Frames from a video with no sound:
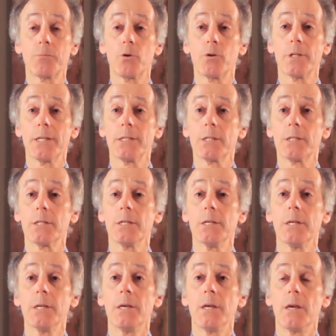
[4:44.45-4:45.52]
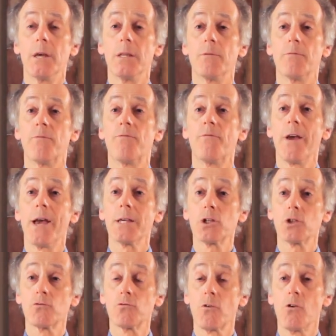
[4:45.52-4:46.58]
presents in a
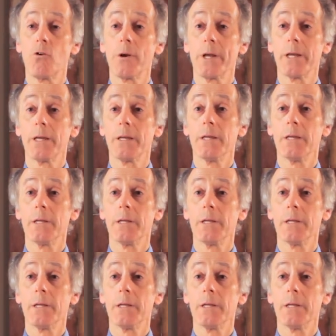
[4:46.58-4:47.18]
fast-growing